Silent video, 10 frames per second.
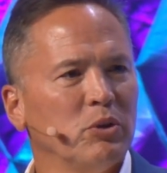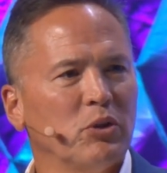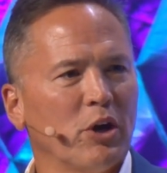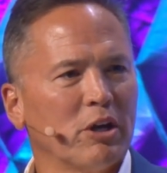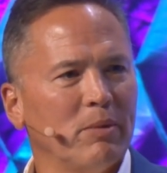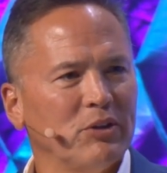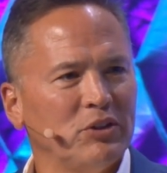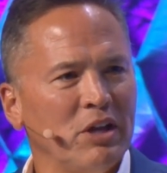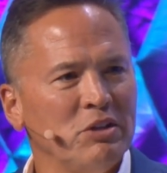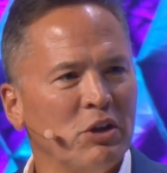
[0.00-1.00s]
Are we talking about
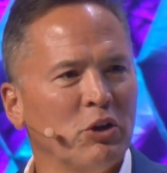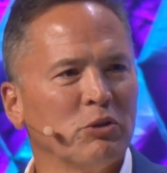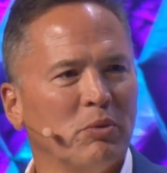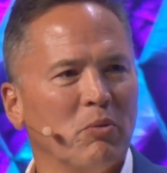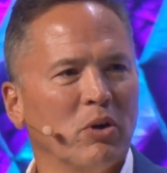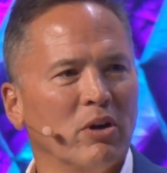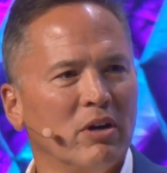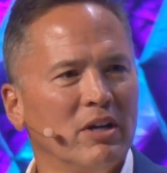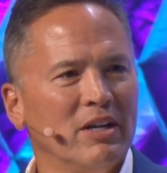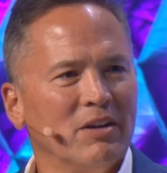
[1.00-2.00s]
10 years? But
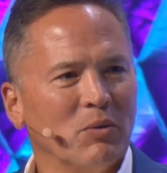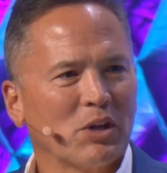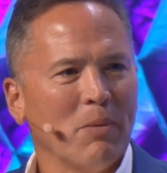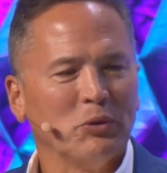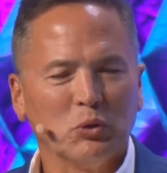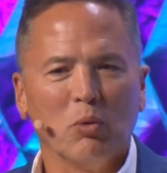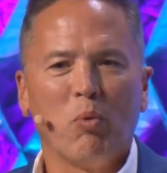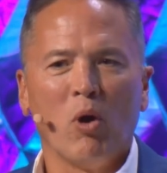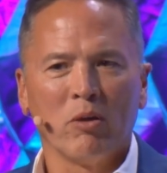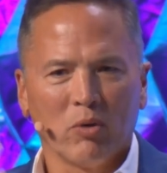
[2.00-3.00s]
we're coming to a
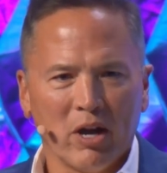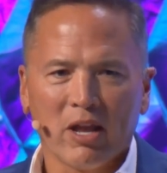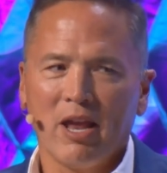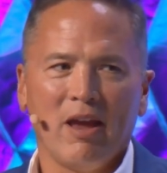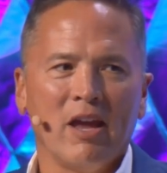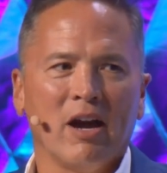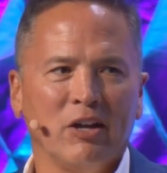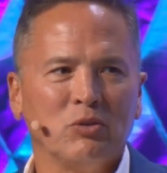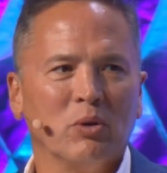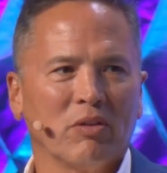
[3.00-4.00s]
point where
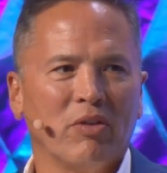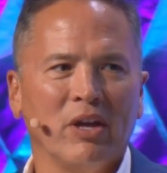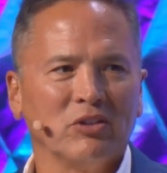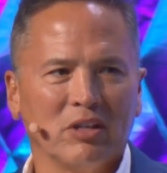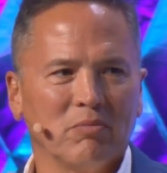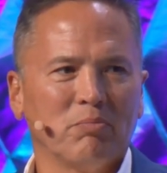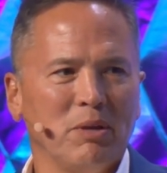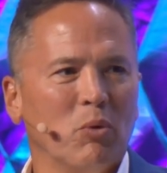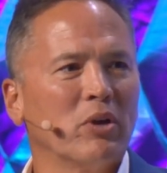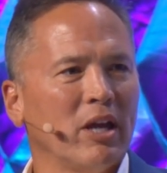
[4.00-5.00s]
AI doing things that
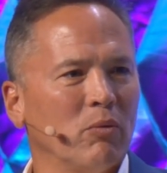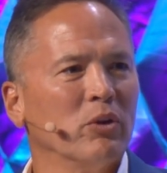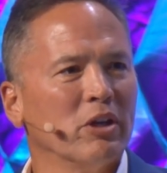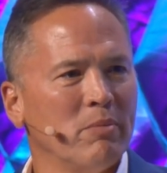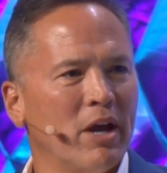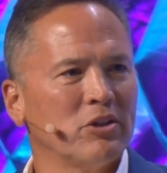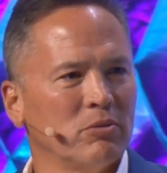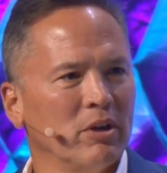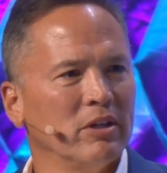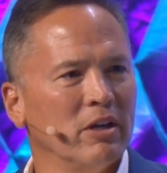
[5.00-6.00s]
people can't really
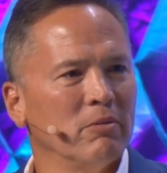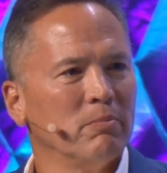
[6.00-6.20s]
imagine right now.